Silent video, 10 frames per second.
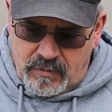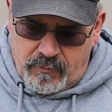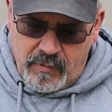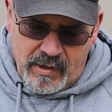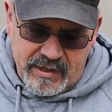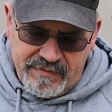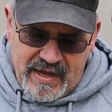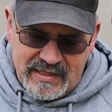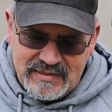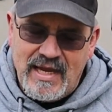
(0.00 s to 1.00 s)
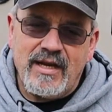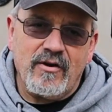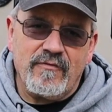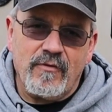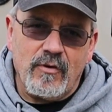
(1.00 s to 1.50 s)
We want to thank
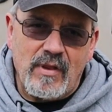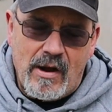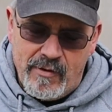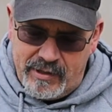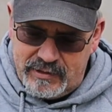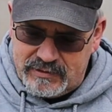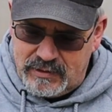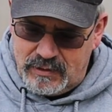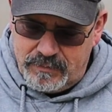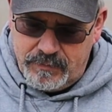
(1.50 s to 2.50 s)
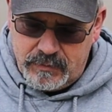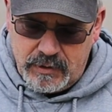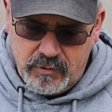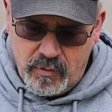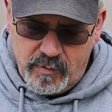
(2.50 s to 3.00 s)
Saker for allowing us to
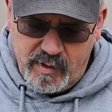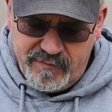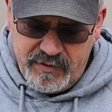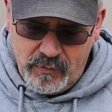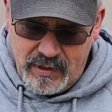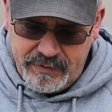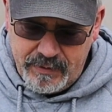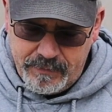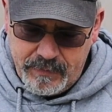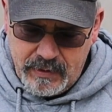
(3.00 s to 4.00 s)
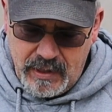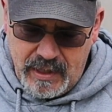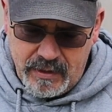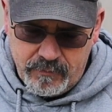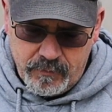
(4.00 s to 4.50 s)
do a review on it,
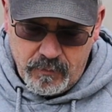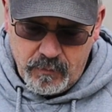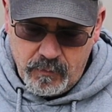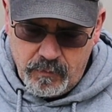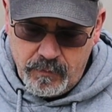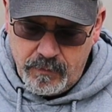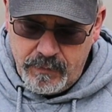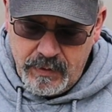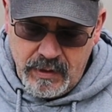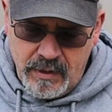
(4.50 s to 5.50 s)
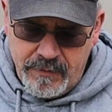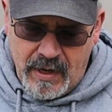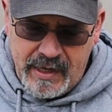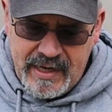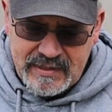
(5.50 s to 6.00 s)
and
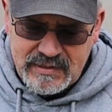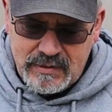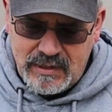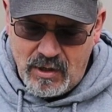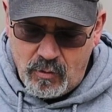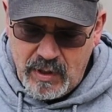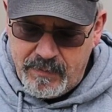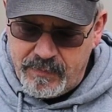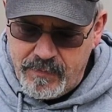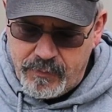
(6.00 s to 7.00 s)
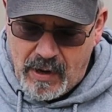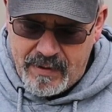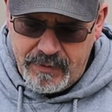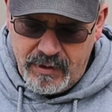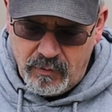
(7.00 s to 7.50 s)
I guess the only
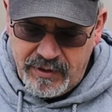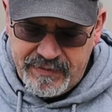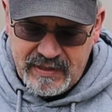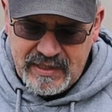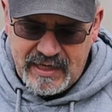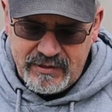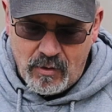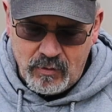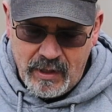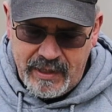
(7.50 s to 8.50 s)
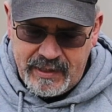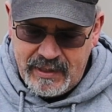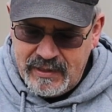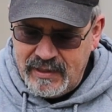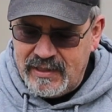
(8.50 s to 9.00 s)
thing that I don't like
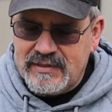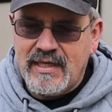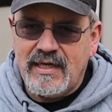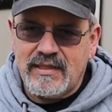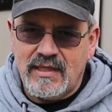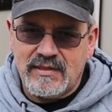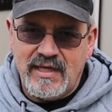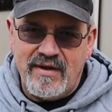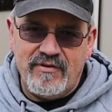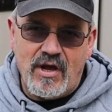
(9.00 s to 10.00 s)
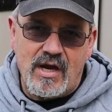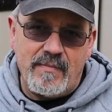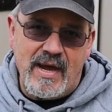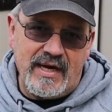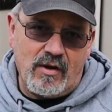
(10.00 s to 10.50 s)
is that it doesn't have an
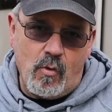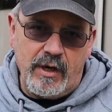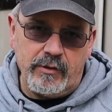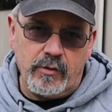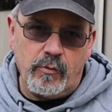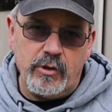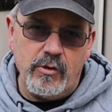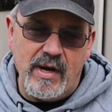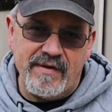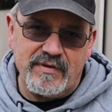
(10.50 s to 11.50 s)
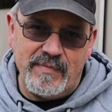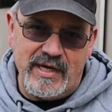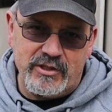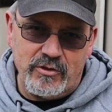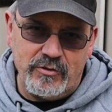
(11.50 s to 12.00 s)
automatic oiler, where you have to
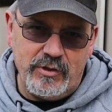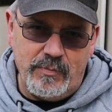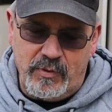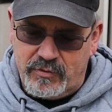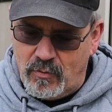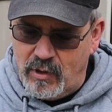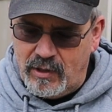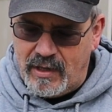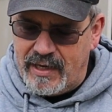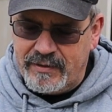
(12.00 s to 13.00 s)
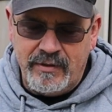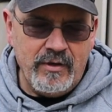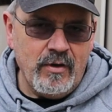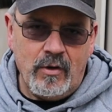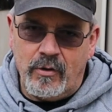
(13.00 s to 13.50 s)
make sure that you put the oil on
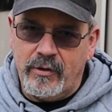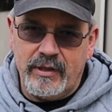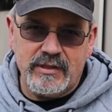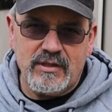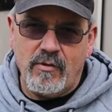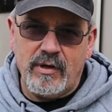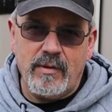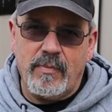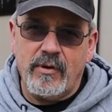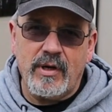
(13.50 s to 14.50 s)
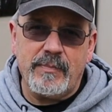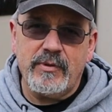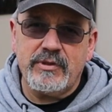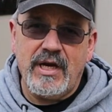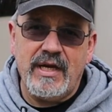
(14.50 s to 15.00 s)
or it's going to burn up
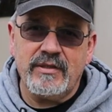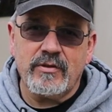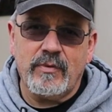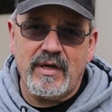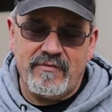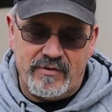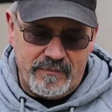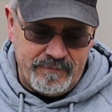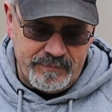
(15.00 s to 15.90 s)
your chains or whatever.